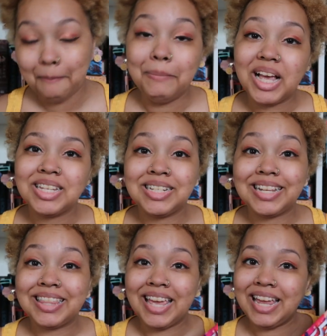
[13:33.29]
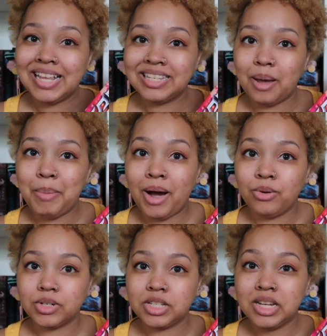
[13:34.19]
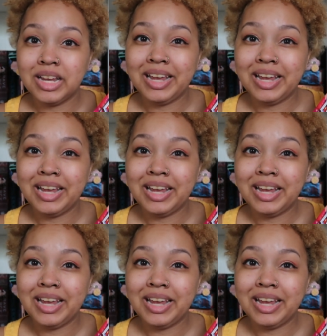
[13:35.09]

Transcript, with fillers: mixed things about